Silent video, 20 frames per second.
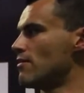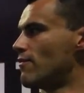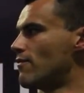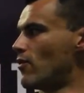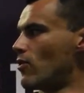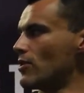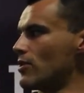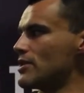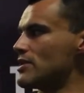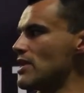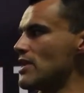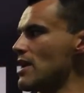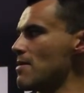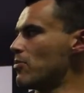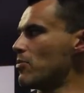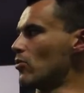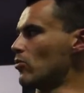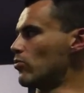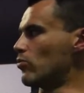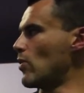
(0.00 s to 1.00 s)
For
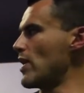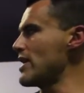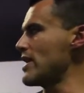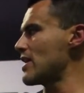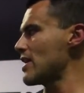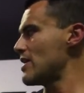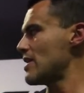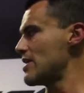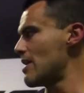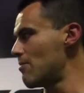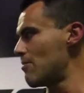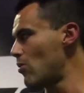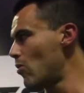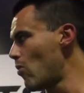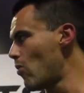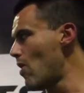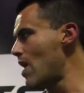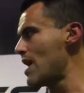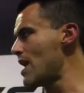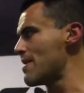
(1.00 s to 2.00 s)
example, week number
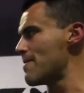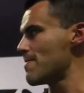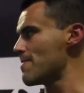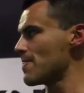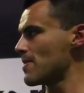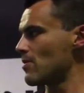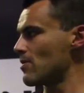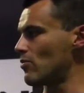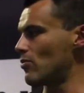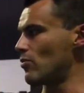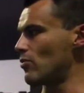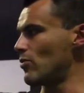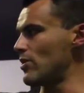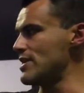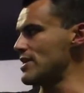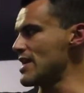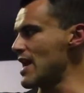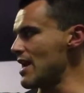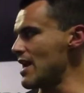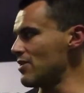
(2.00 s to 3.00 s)
1, we
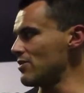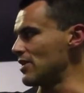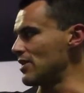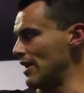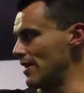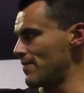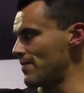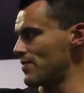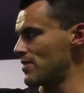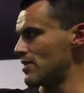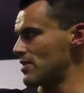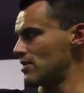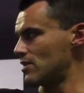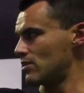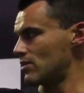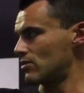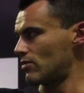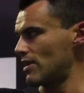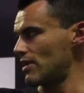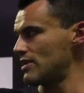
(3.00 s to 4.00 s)
nailed it.
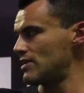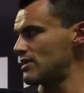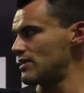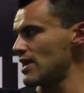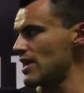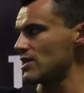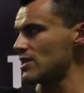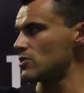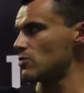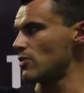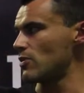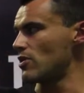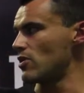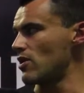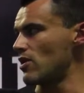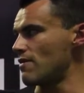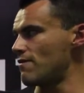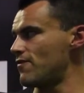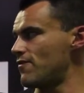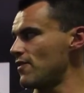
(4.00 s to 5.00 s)
3 sets, we
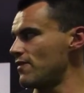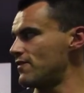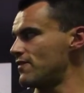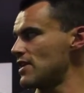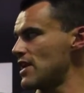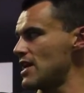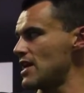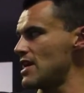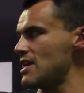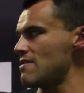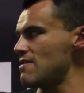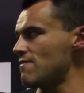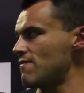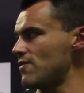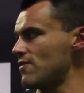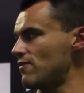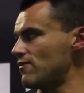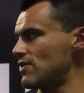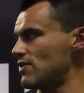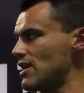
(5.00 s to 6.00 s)
got 15,
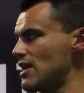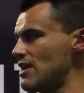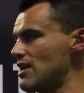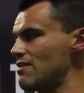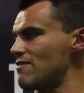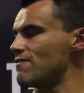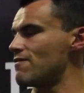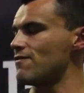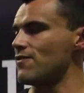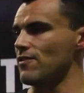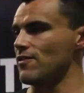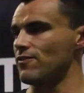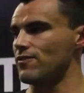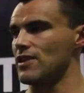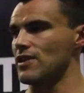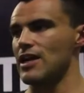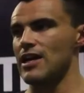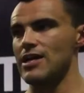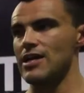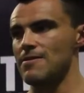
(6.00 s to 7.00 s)
15,
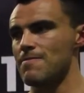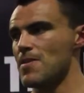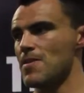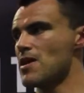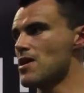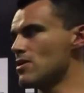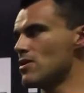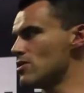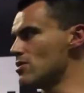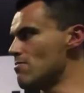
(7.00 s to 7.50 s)
15.